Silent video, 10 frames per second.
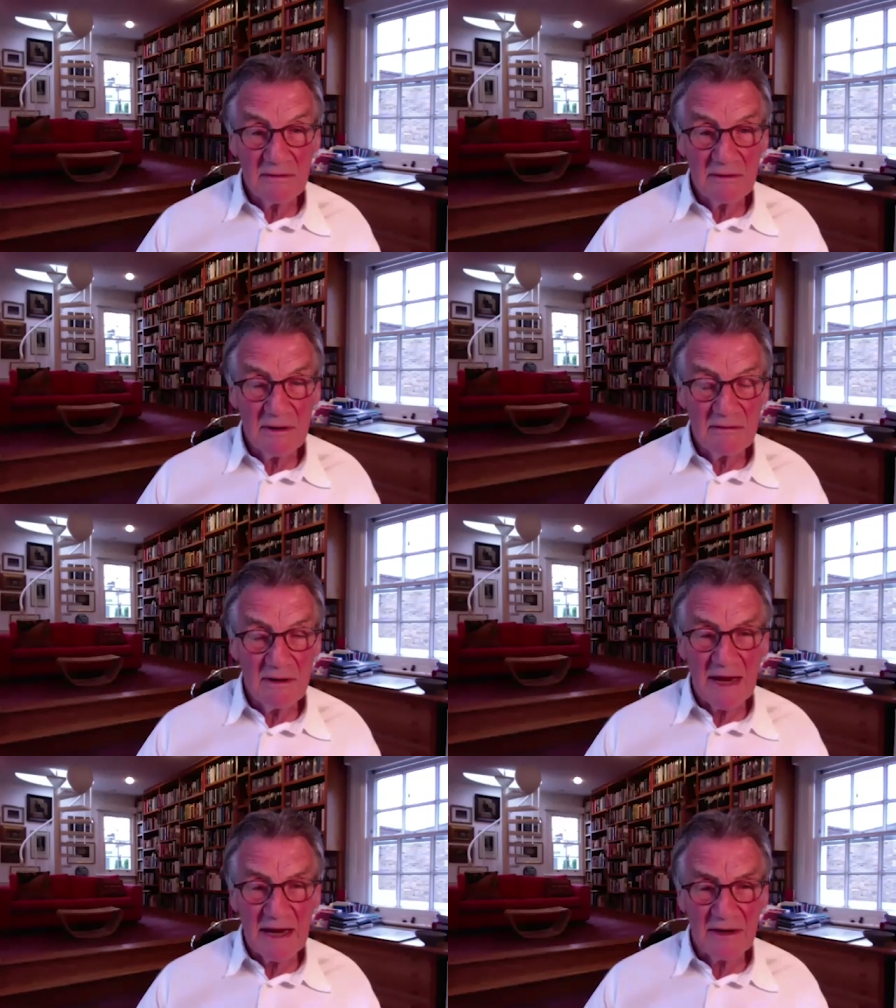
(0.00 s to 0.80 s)
I
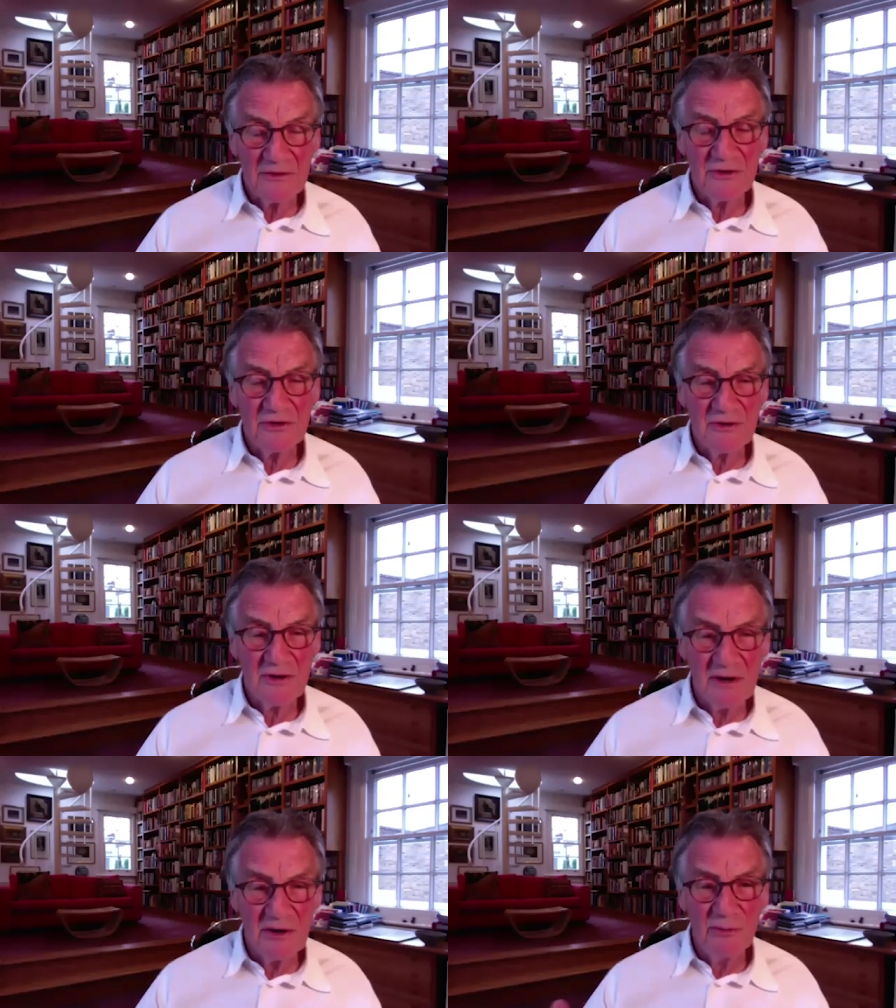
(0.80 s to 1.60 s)
love atlases,
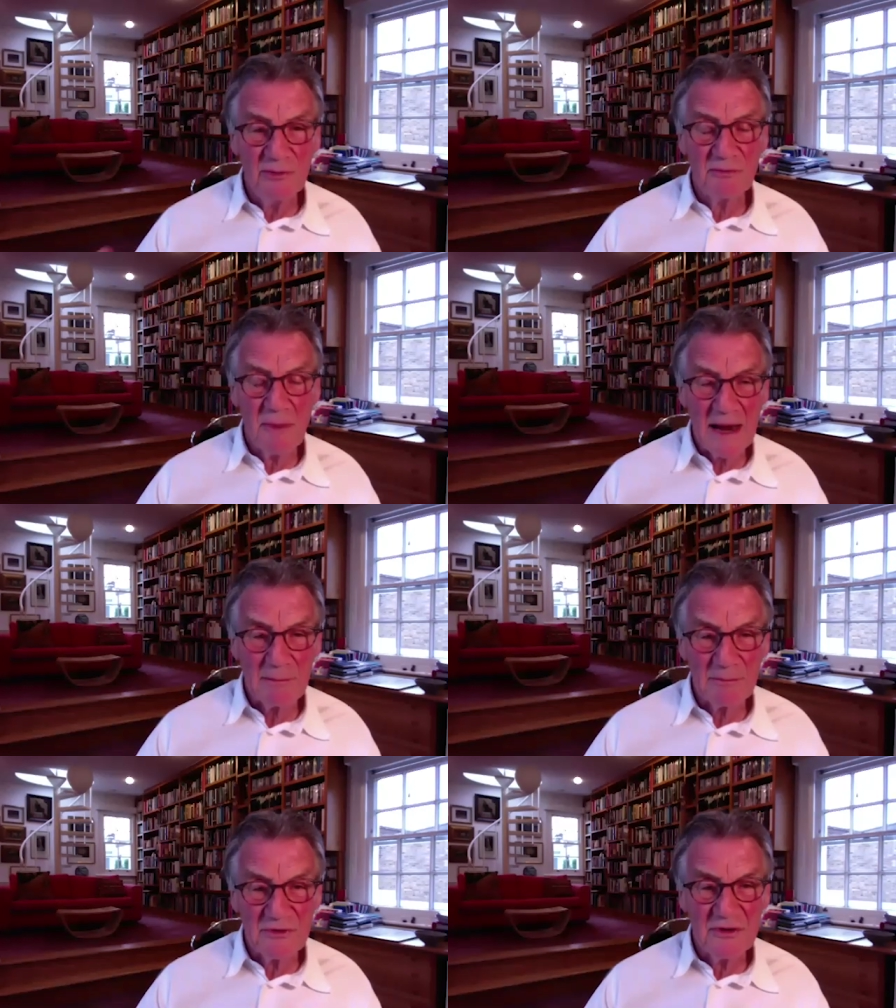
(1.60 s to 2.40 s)
globes,
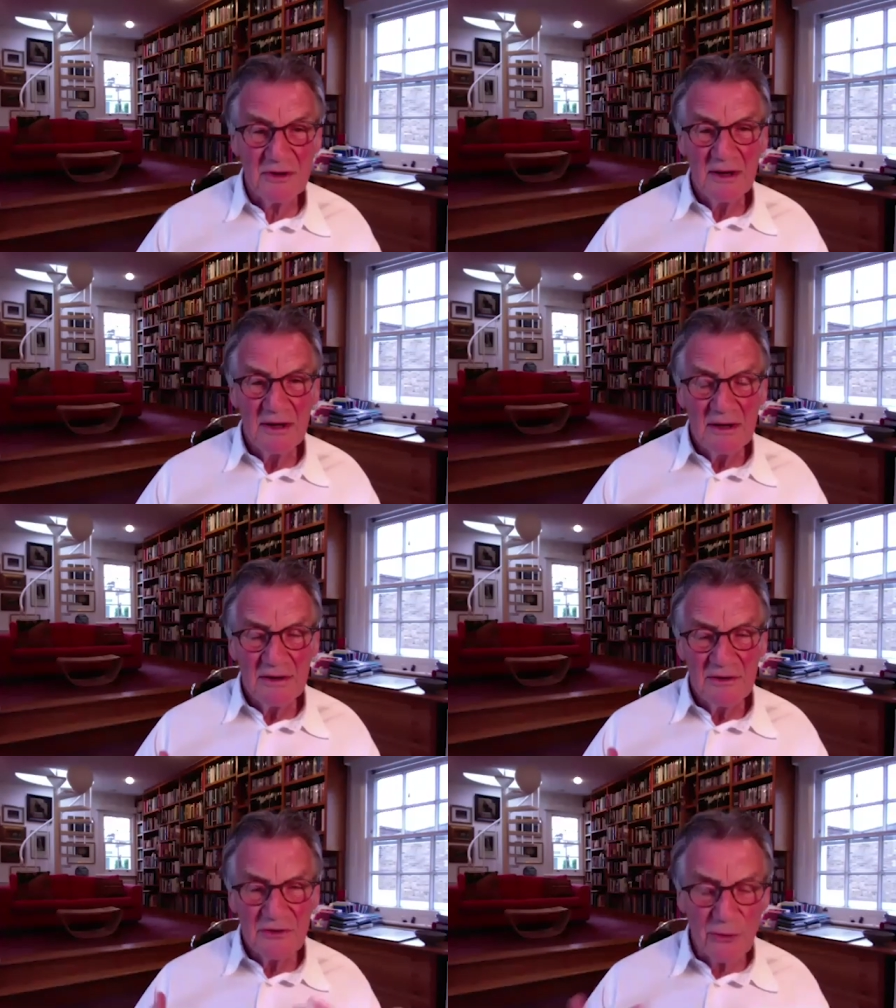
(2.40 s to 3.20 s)
maps,
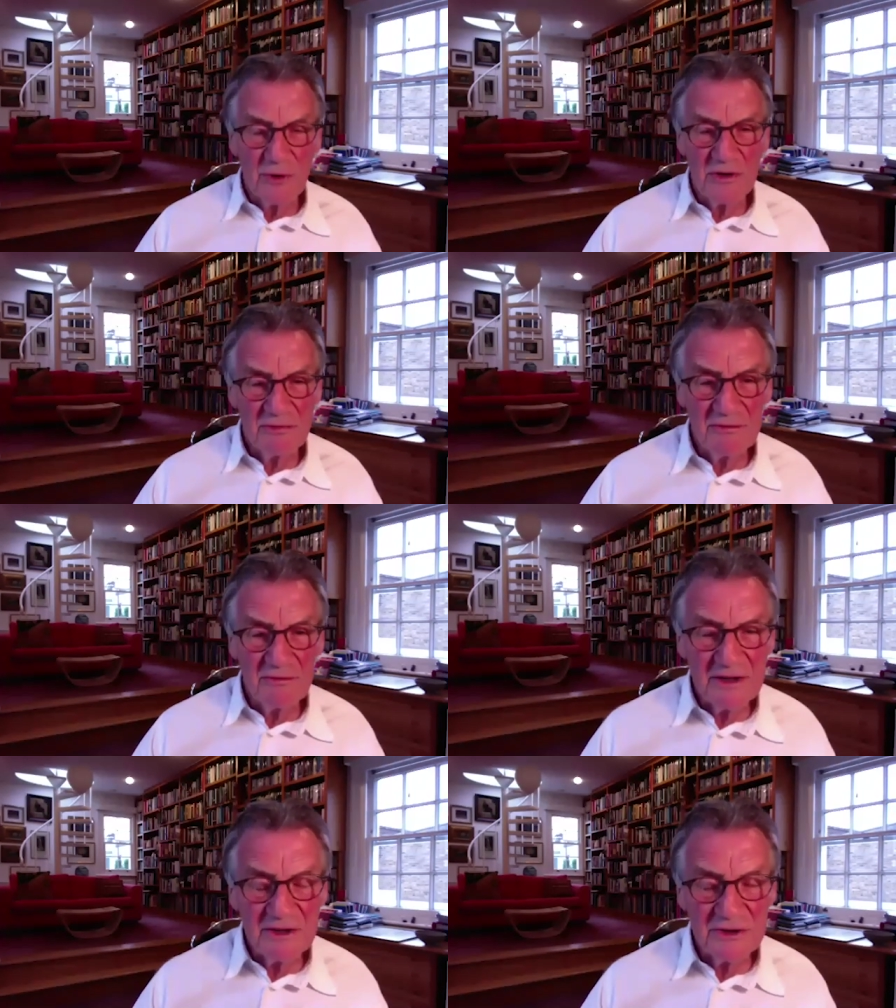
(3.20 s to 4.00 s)
stories of
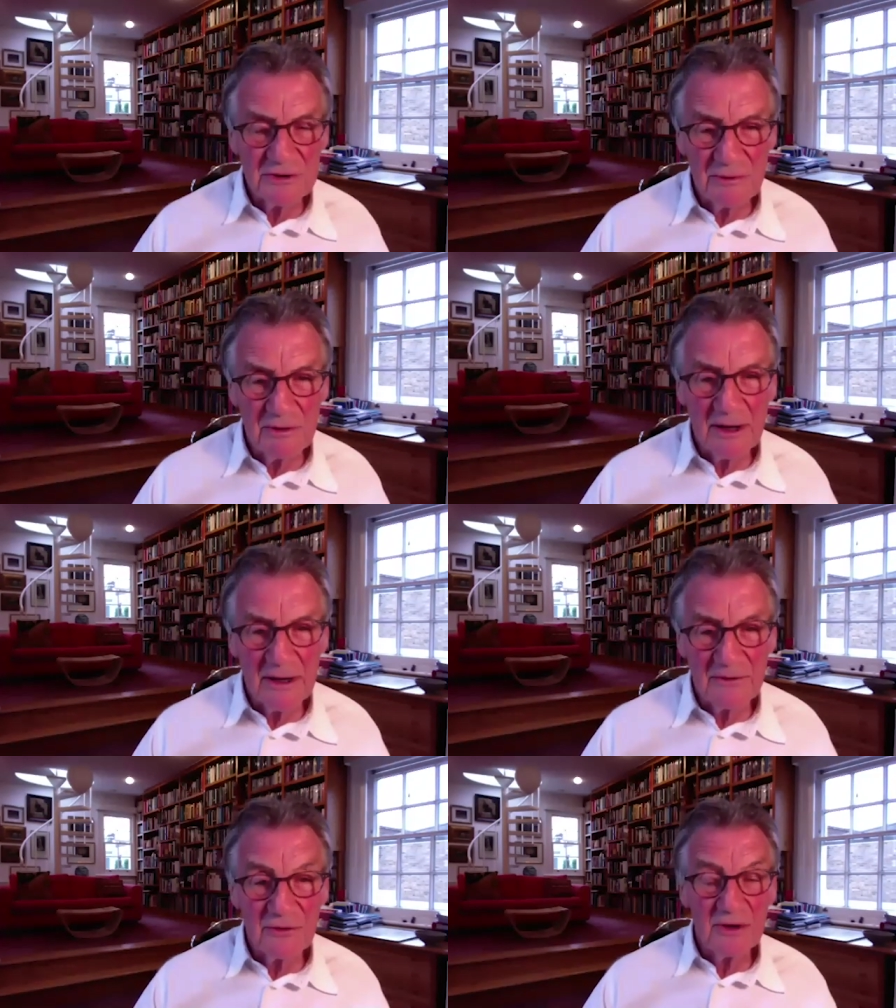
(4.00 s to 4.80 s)
adventure, and all that.
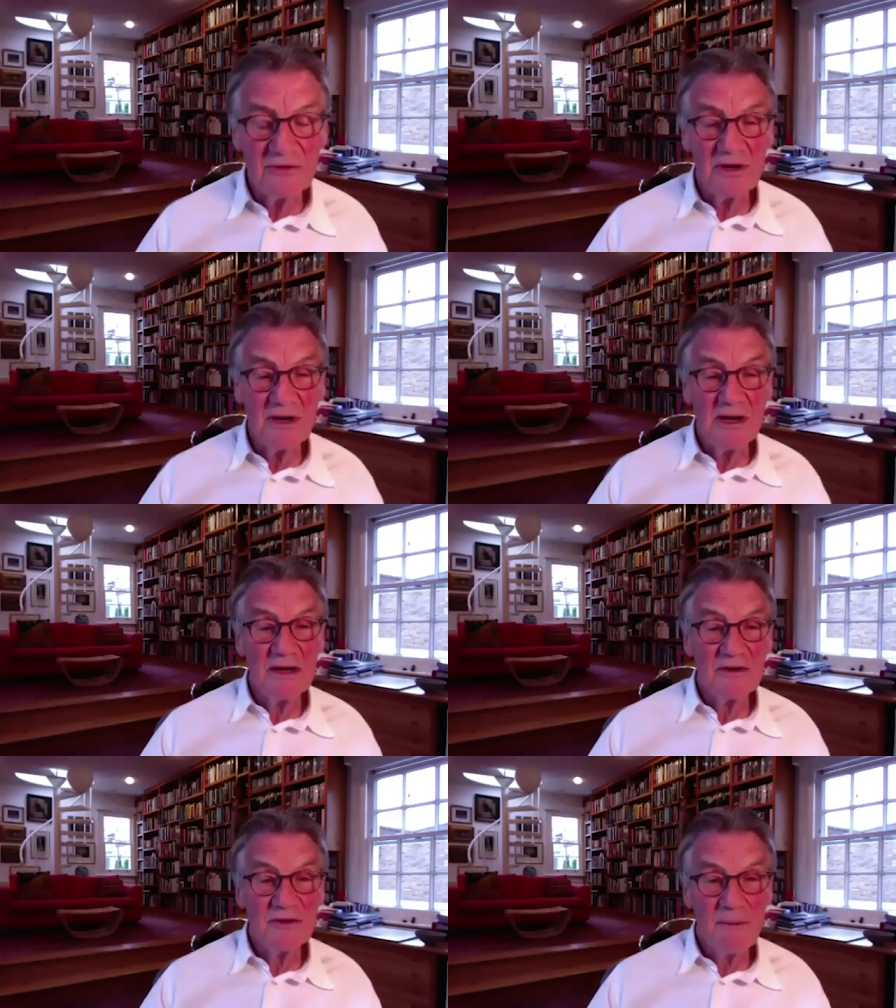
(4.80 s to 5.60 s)
So I said
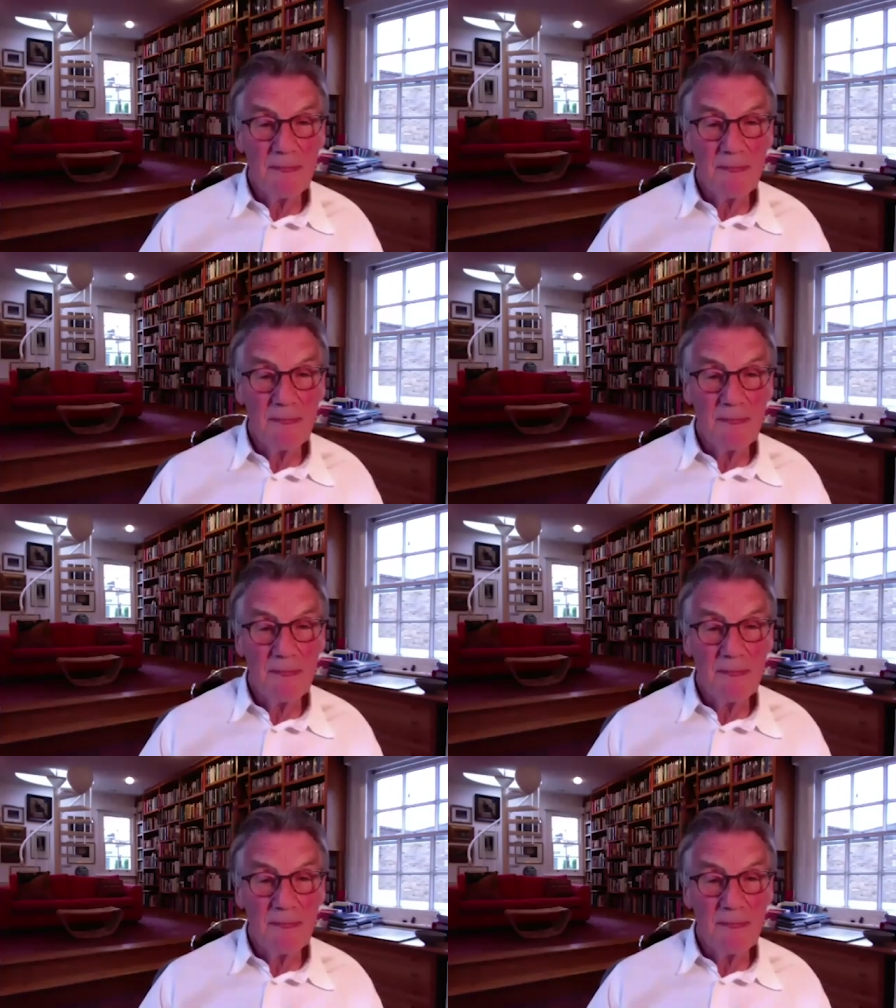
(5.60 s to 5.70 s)
yes.